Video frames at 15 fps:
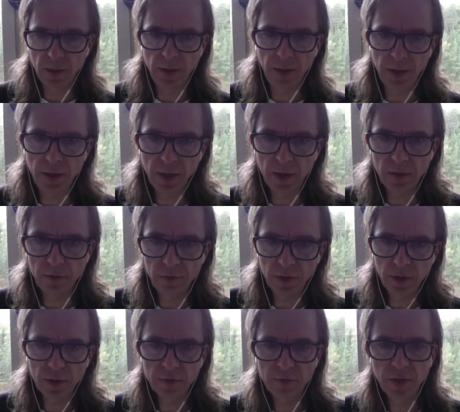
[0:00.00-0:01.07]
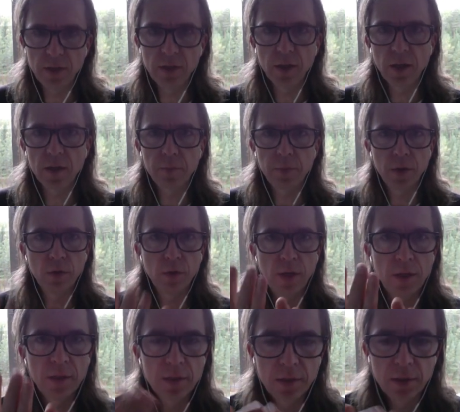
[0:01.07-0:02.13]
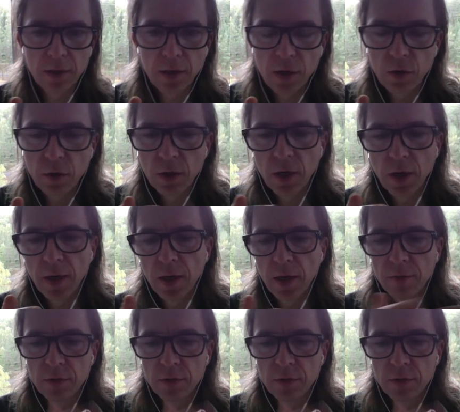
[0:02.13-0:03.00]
I have Final Cut Pro X going, I have